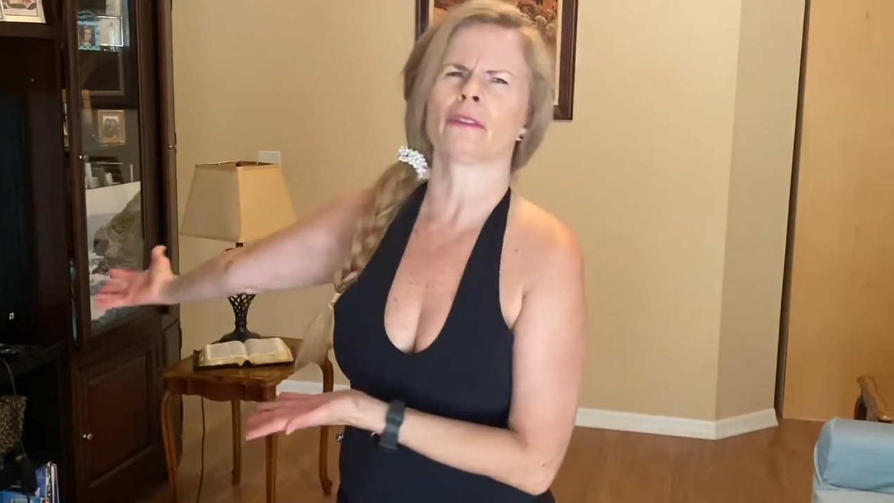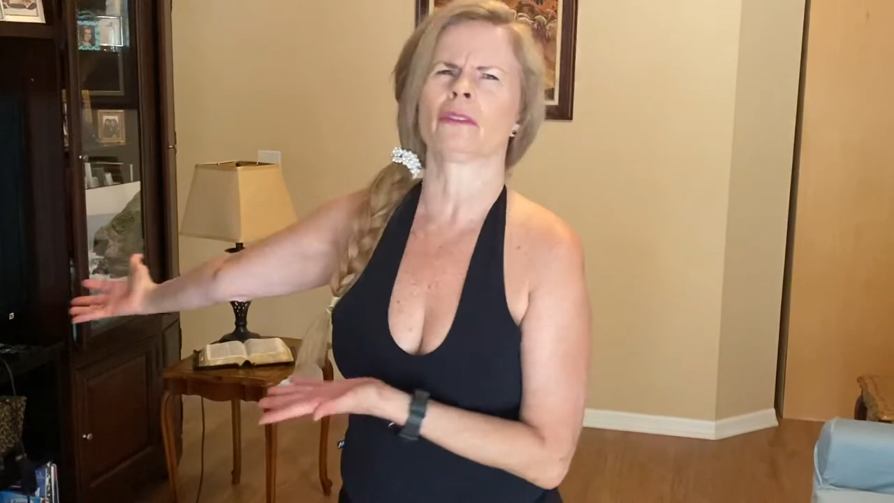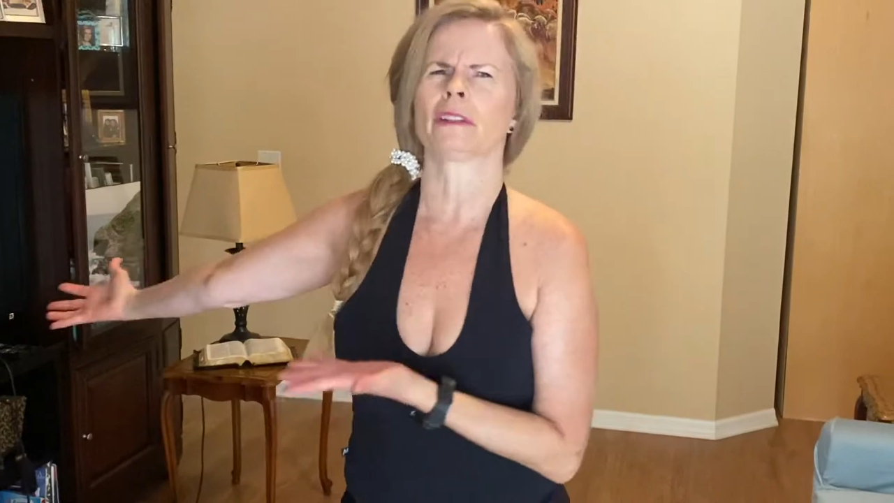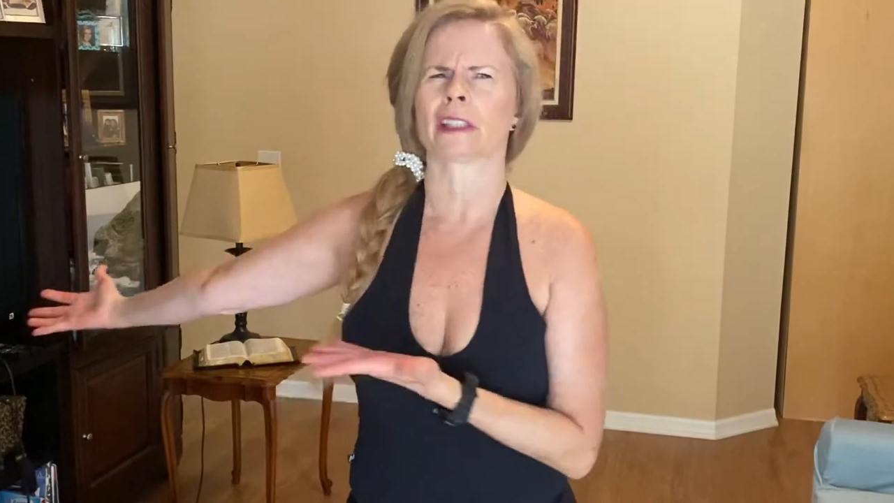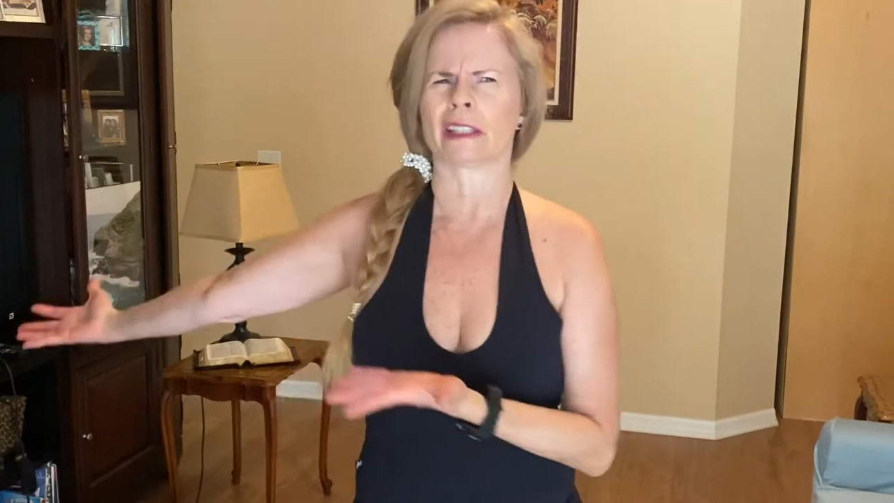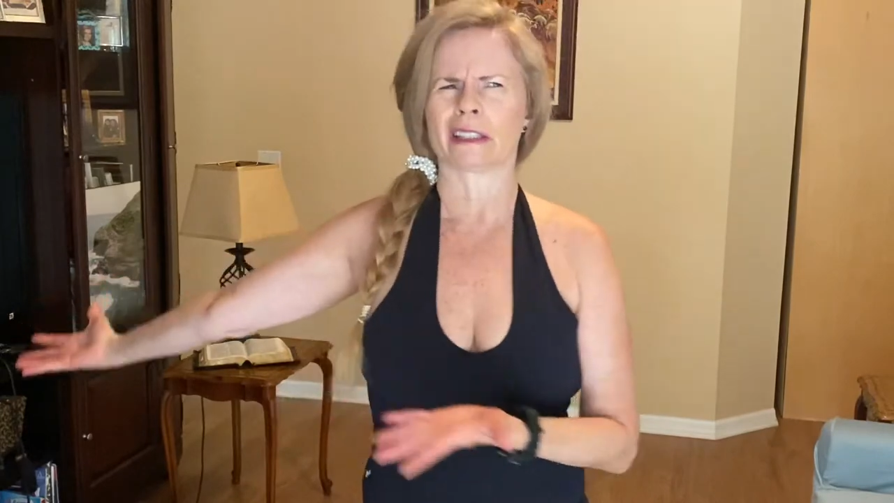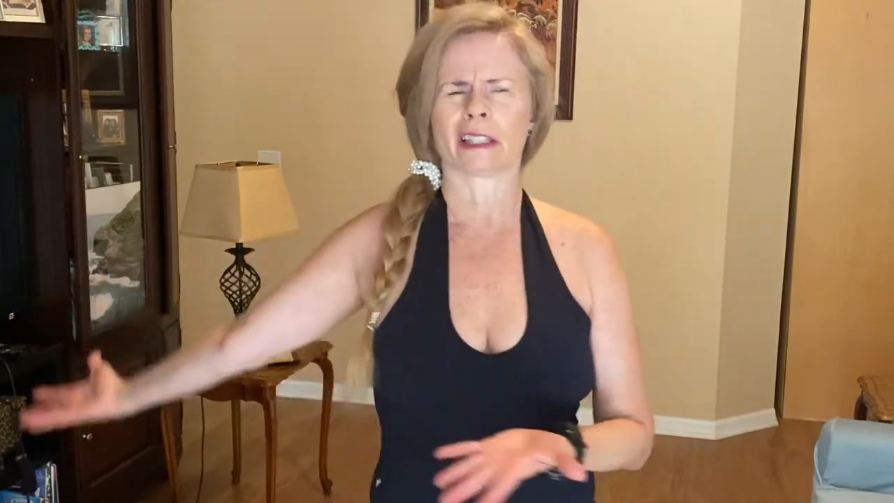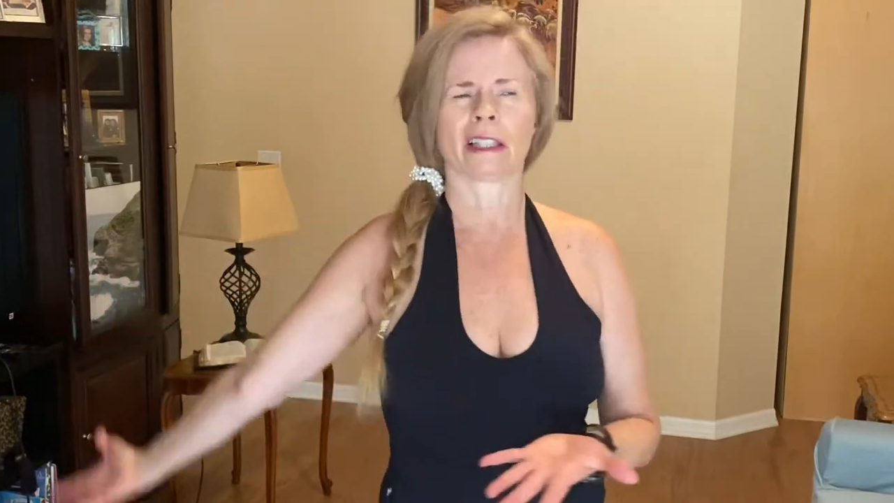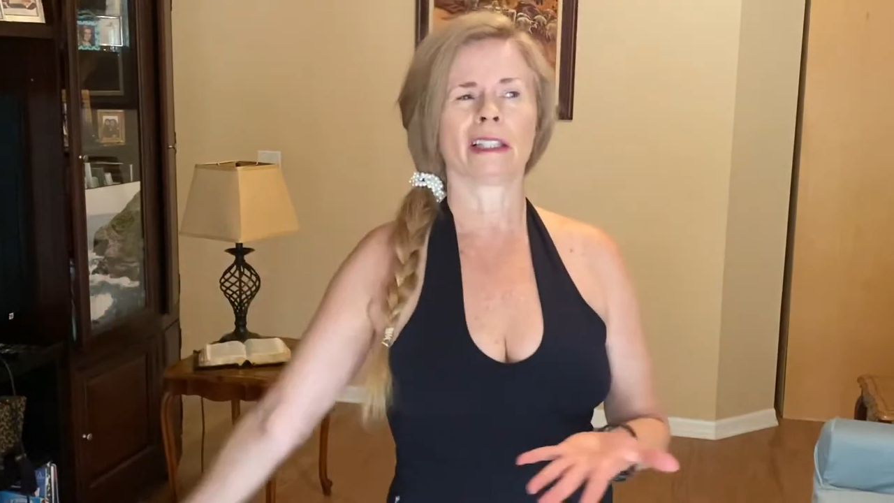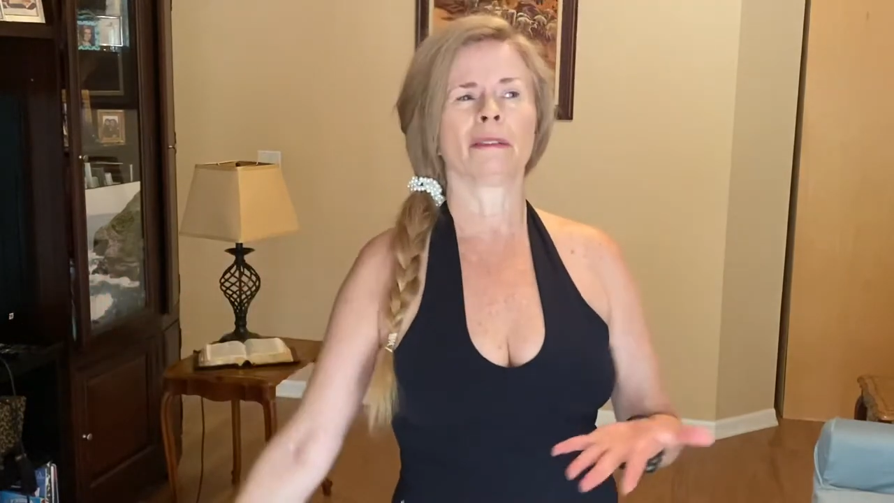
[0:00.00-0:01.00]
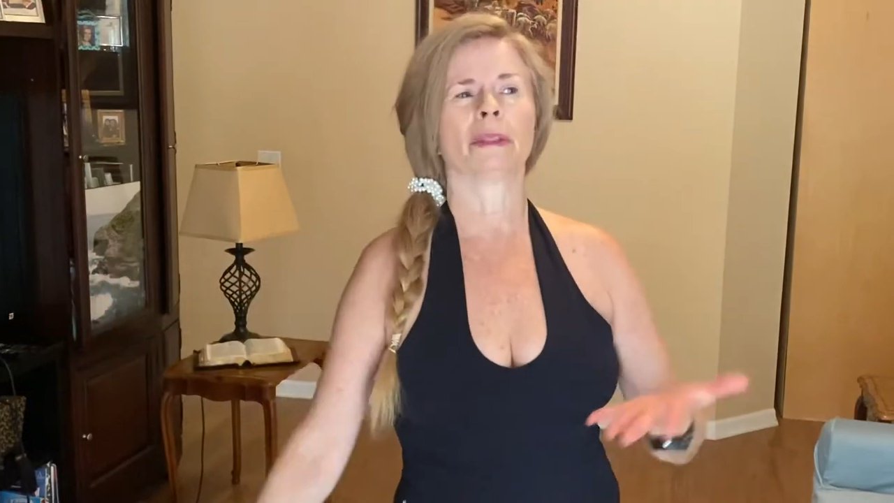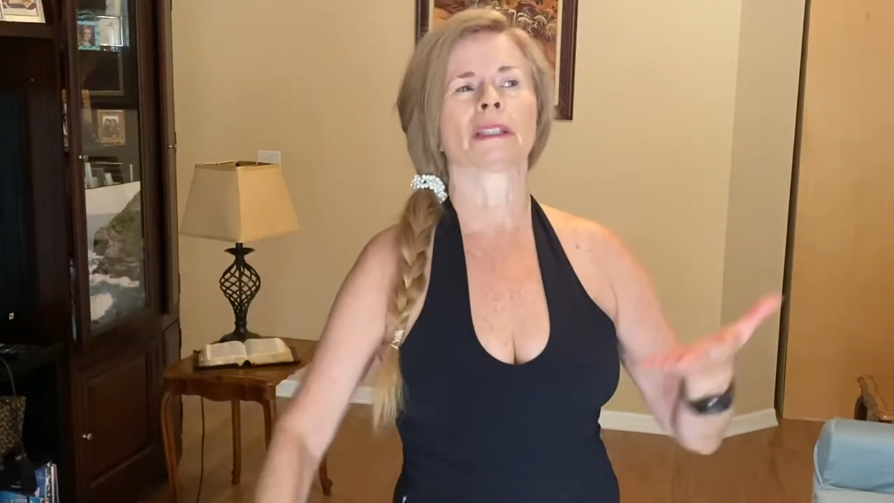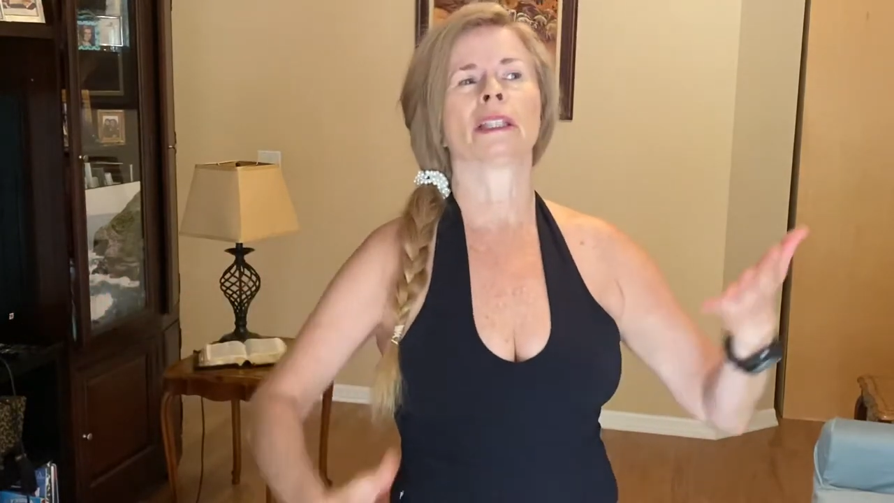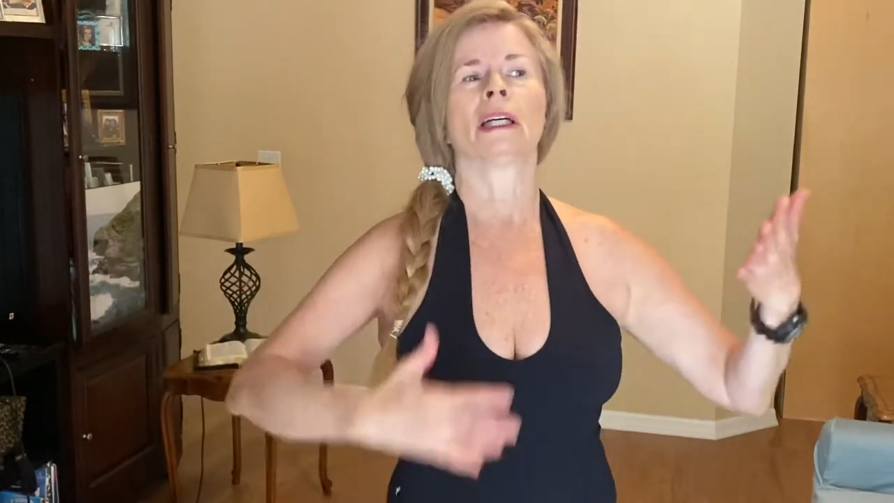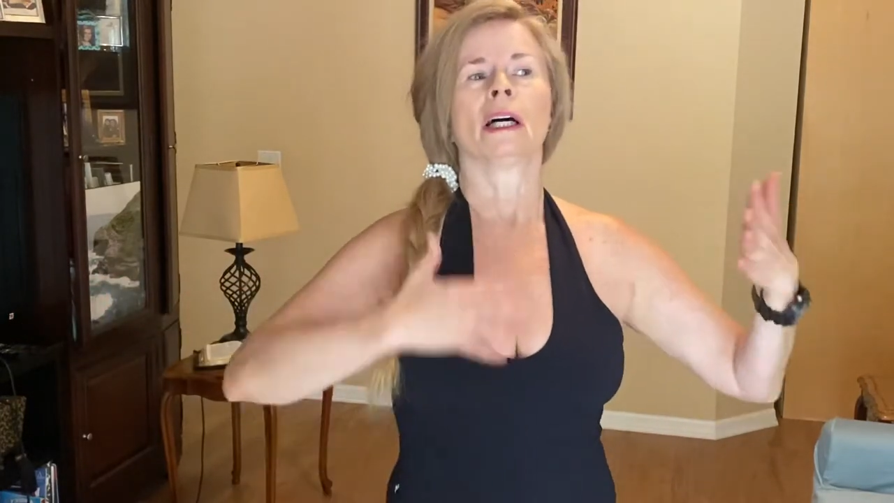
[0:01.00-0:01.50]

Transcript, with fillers: whole entire time, and